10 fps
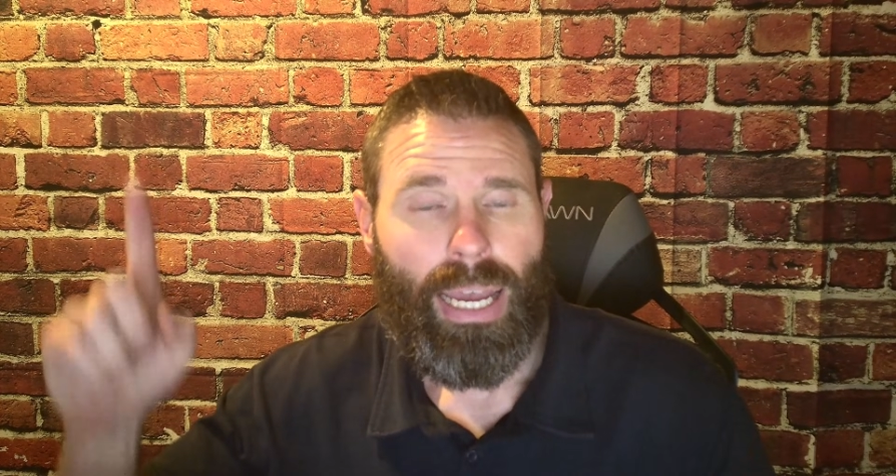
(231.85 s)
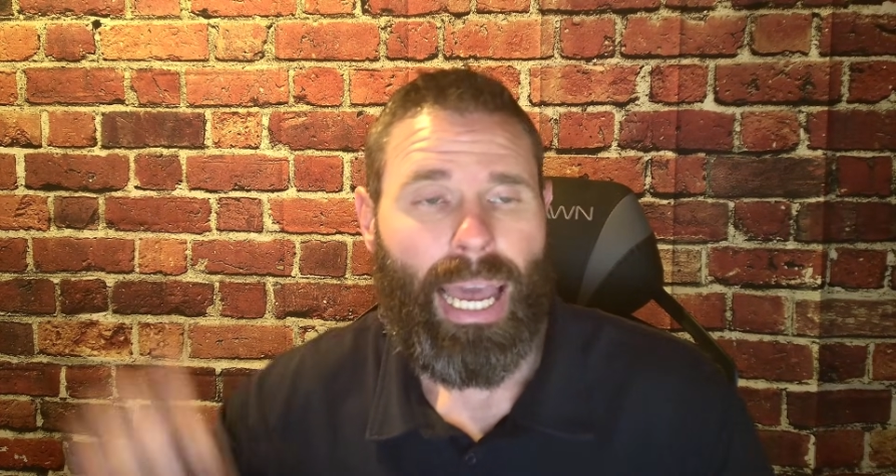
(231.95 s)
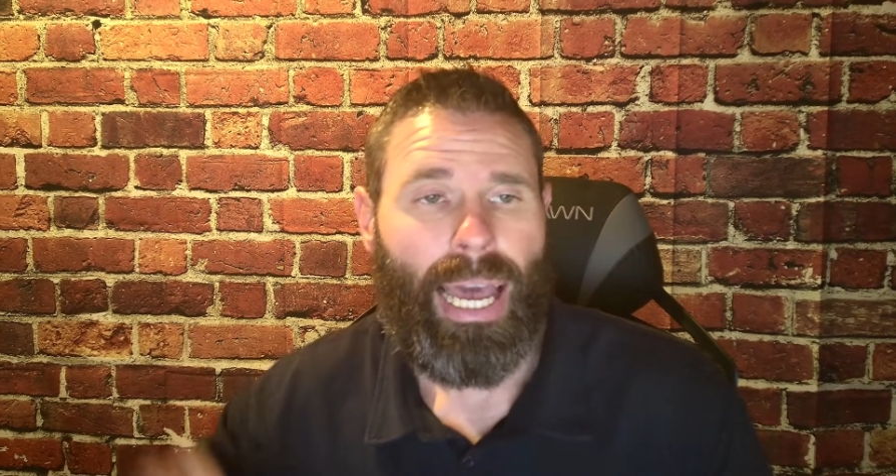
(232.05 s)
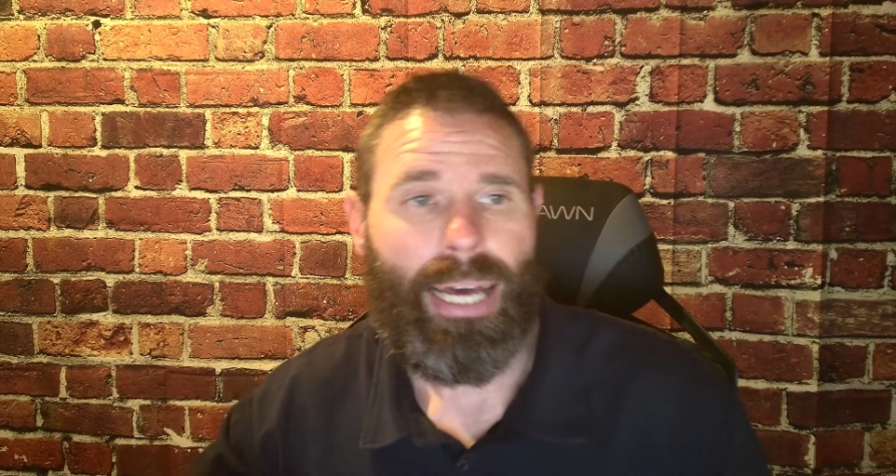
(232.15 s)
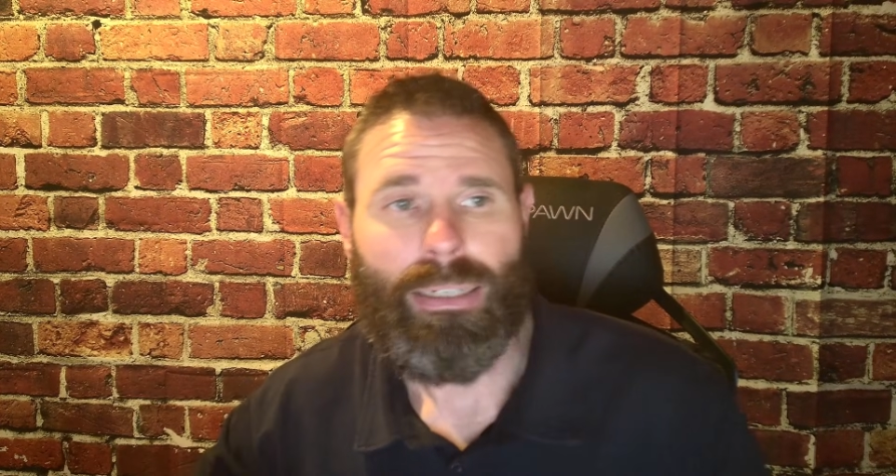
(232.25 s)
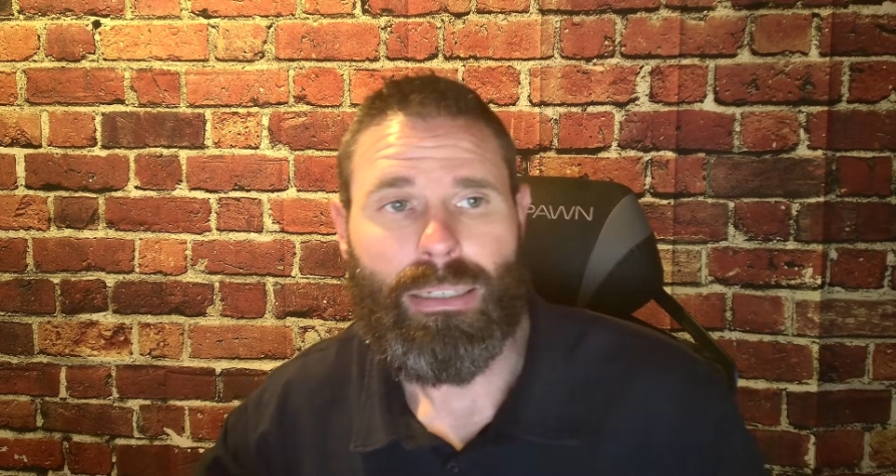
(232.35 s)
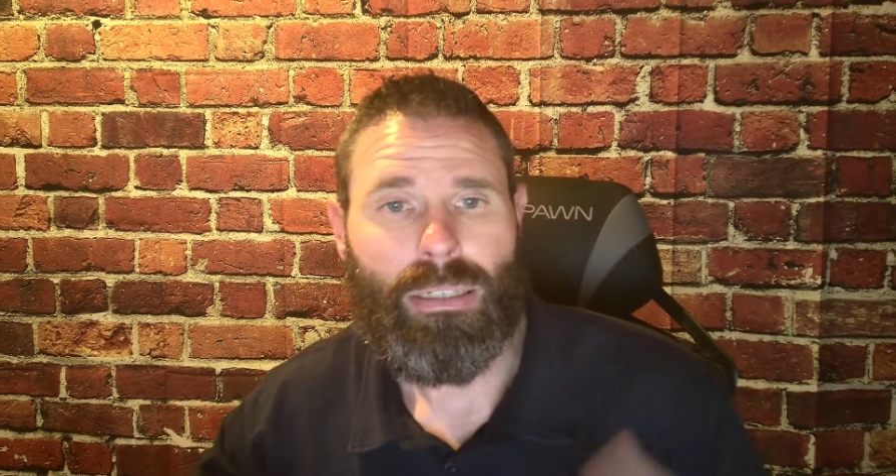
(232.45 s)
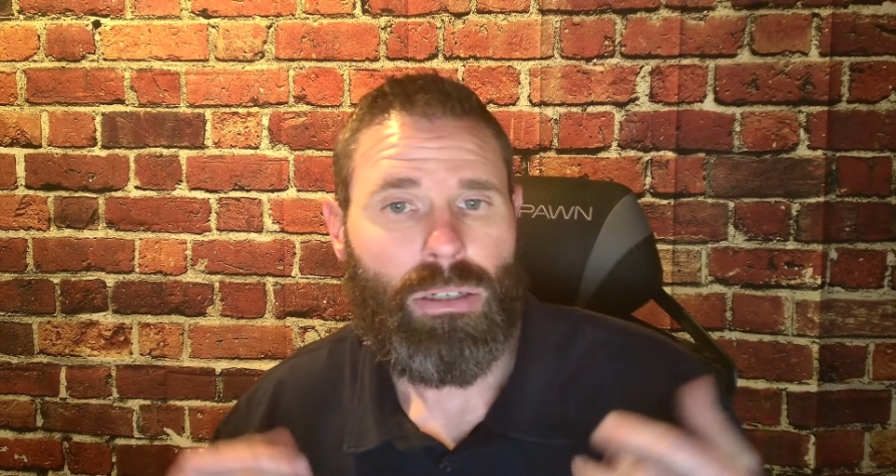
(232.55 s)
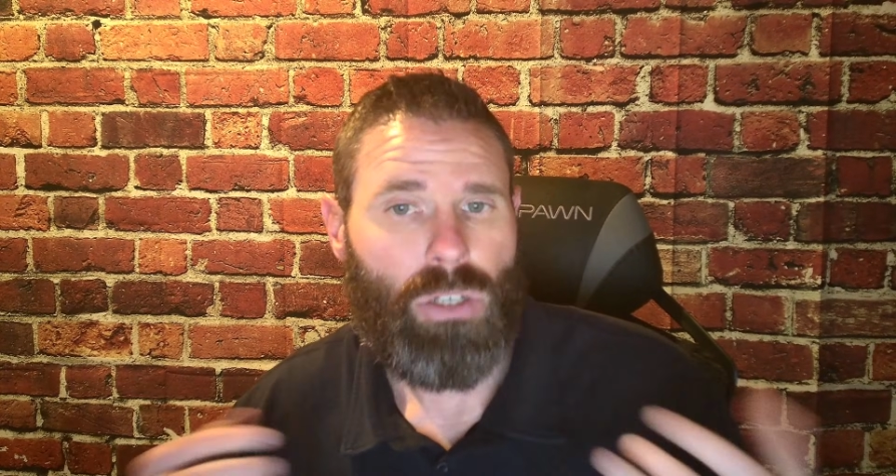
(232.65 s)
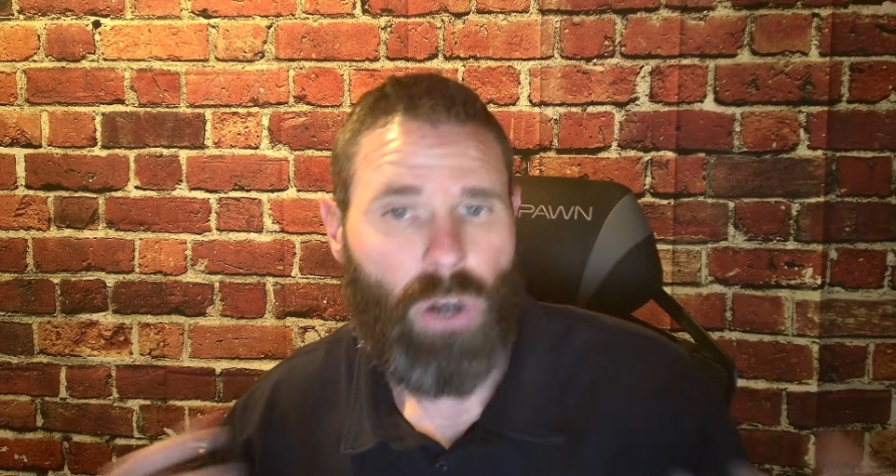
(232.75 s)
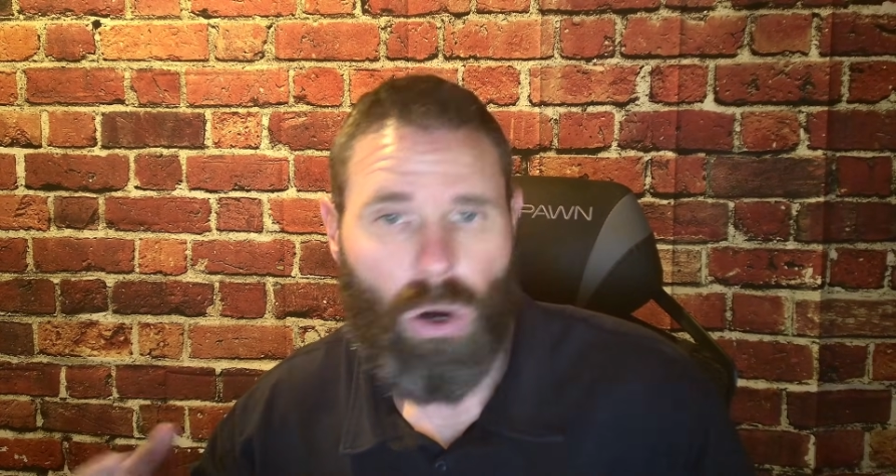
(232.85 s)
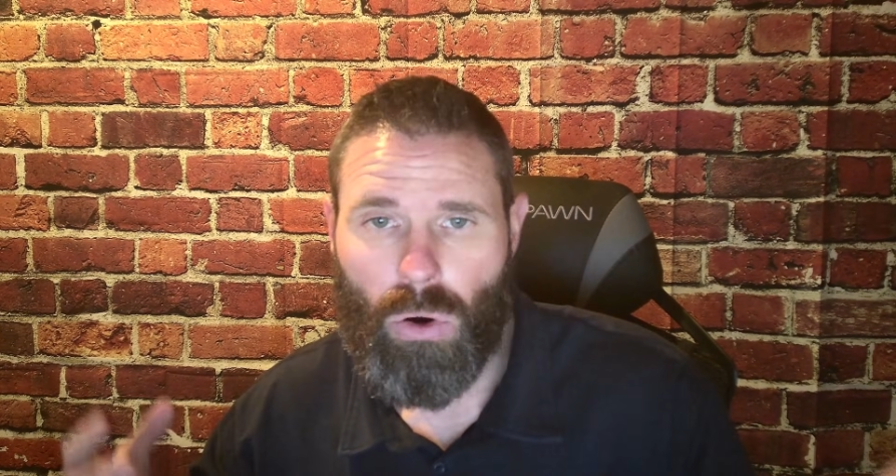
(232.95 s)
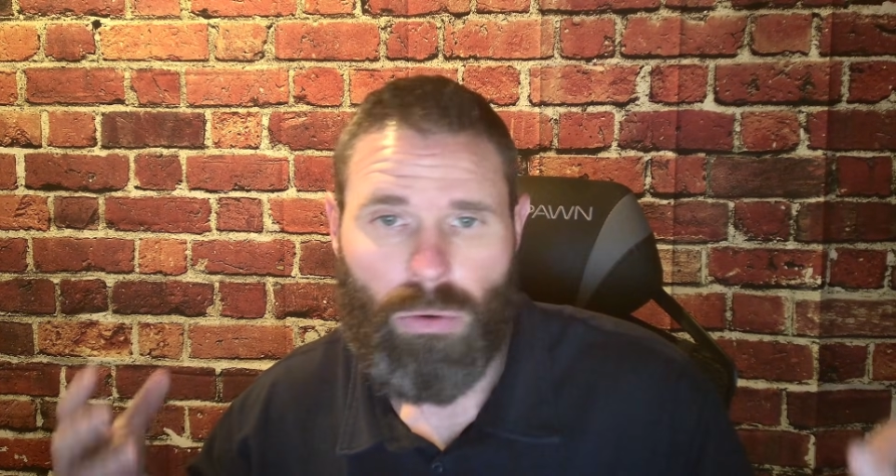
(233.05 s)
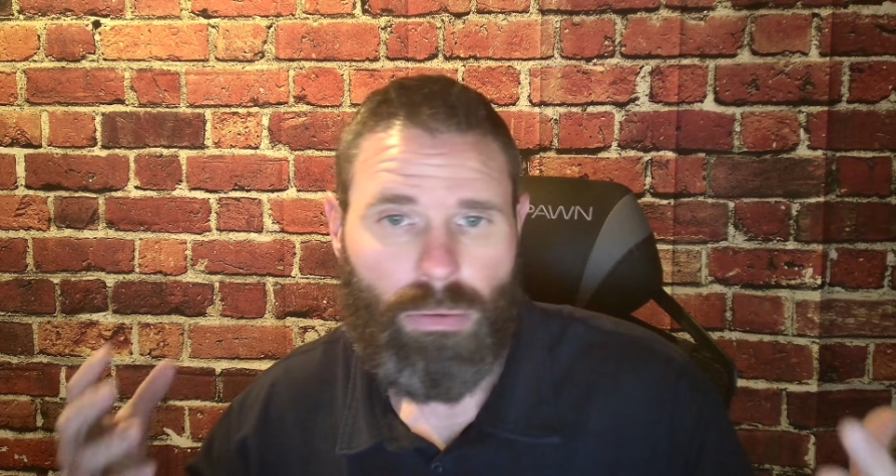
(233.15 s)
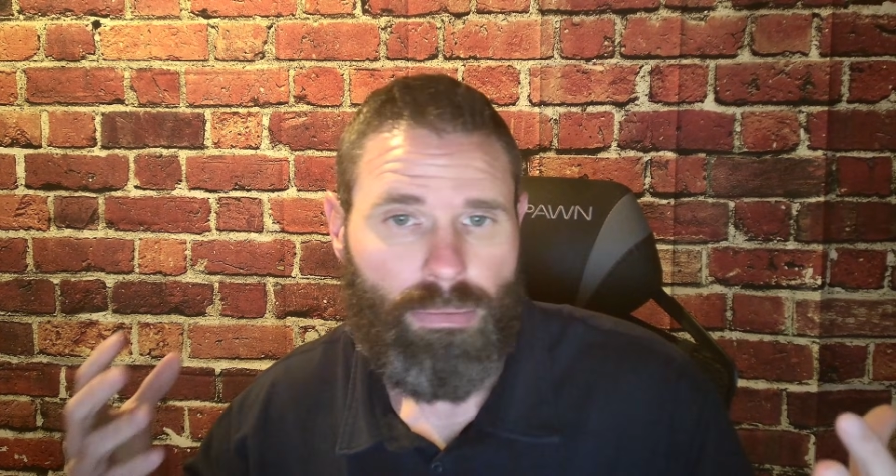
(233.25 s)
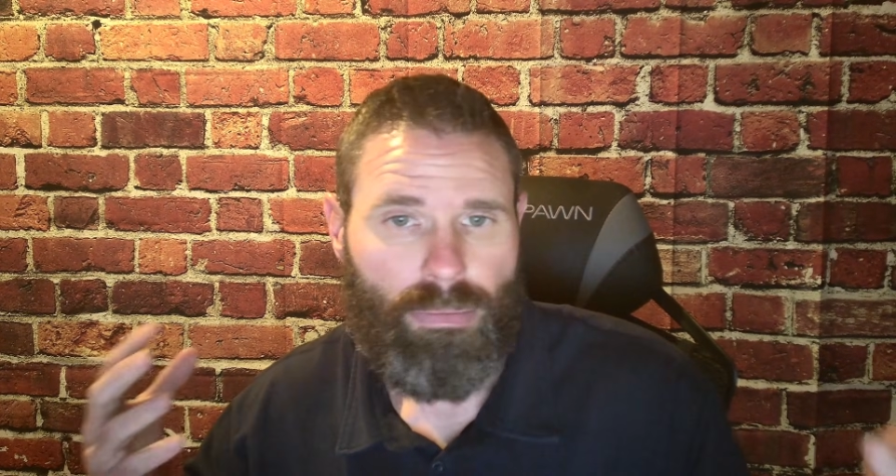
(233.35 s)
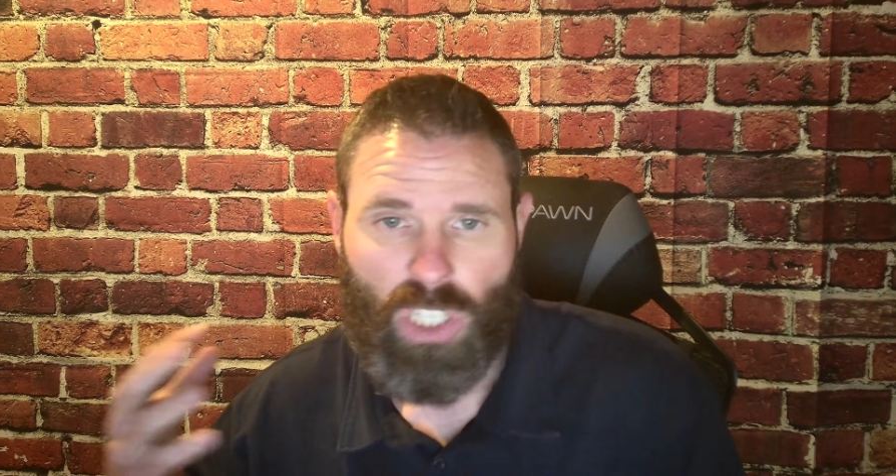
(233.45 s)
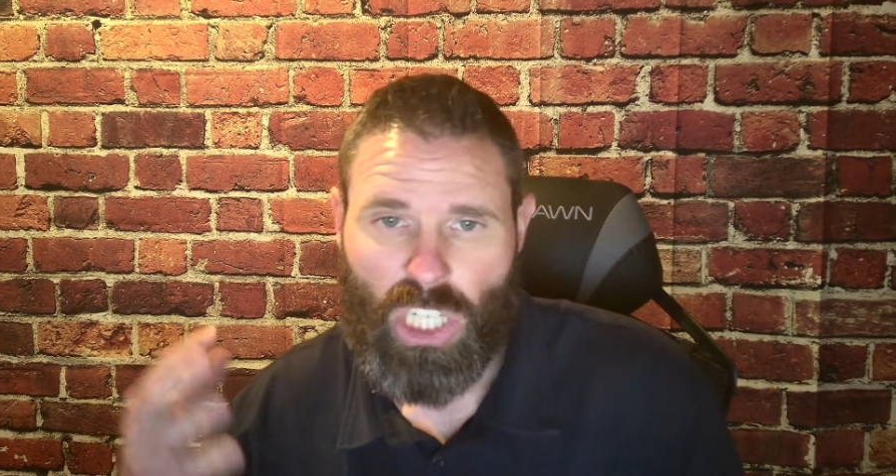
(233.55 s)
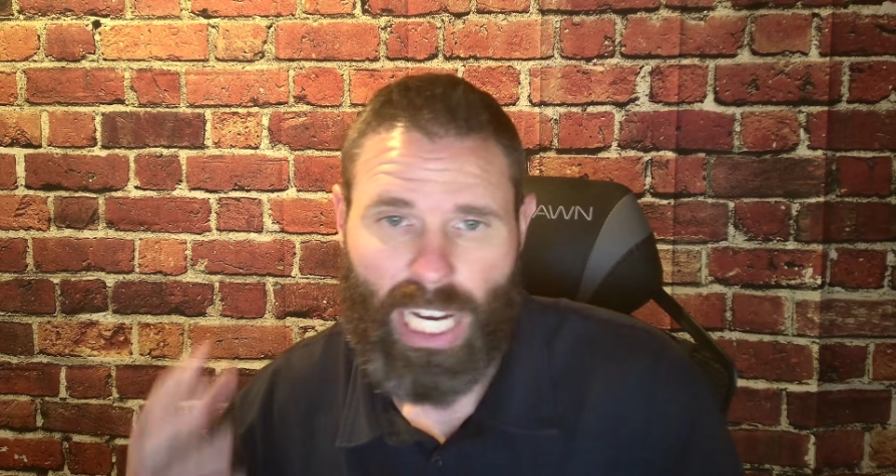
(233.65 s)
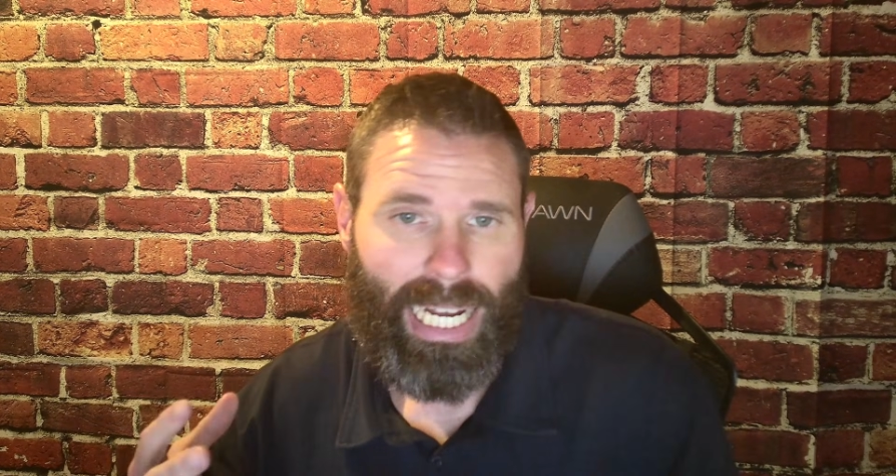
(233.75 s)
and go
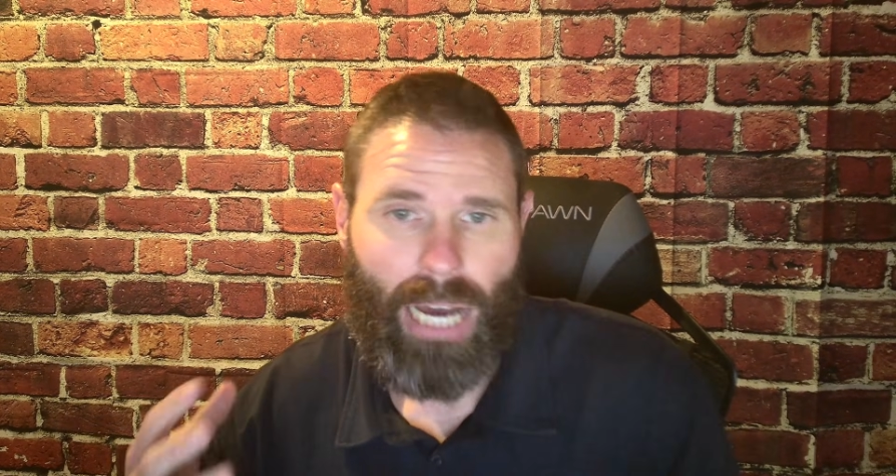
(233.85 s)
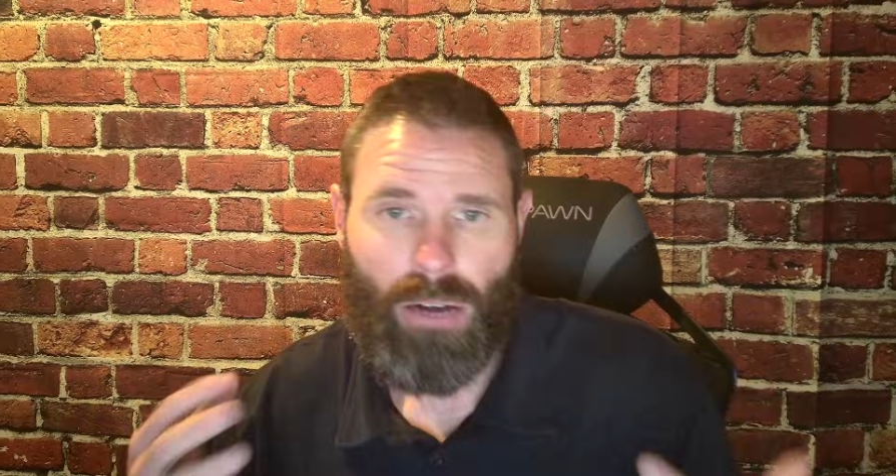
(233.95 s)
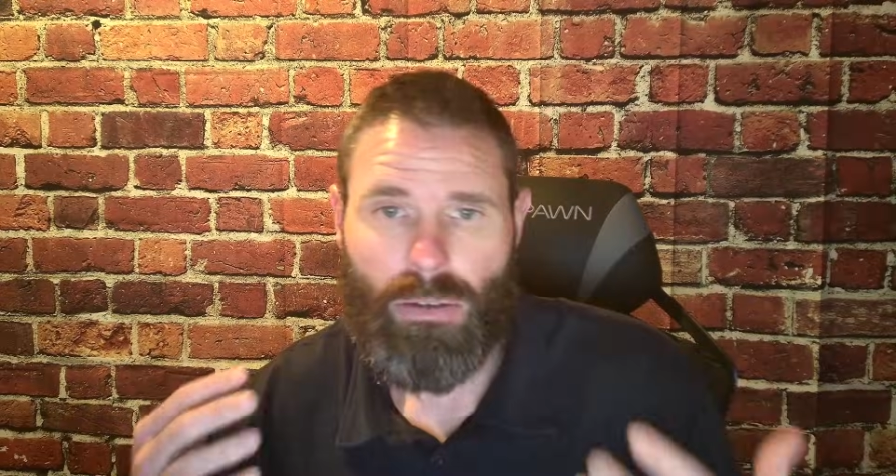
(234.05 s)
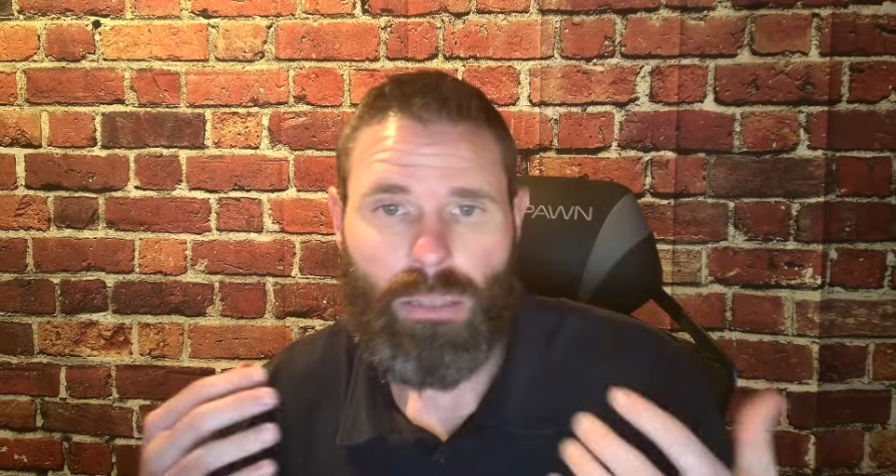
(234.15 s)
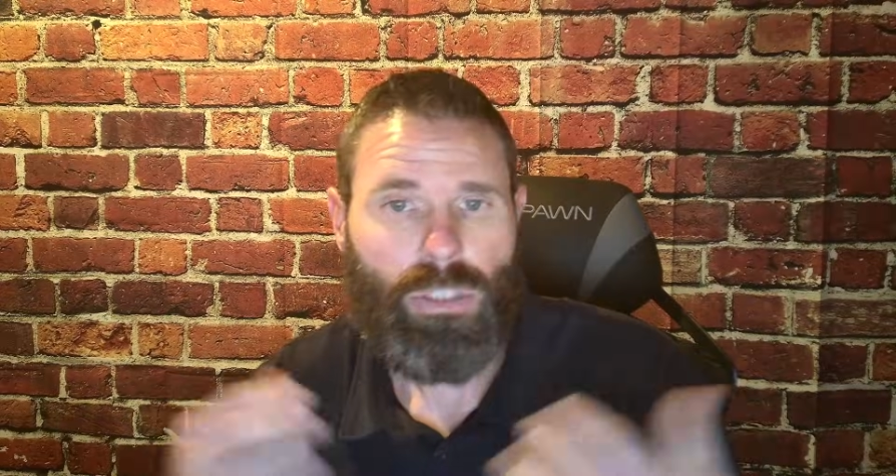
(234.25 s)
check it out.